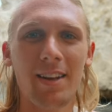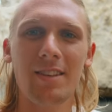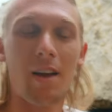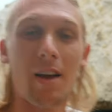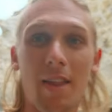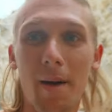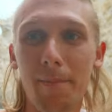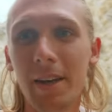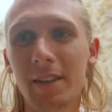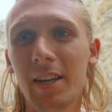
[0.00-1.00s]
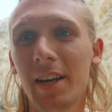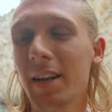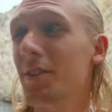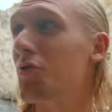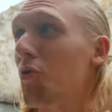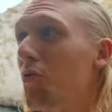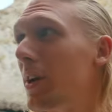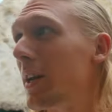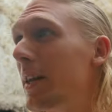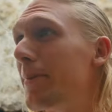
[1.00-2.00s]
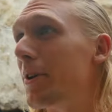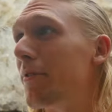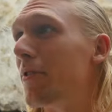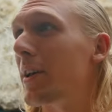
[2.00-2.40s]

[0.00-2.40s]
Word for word: And that being said, it's really beautiful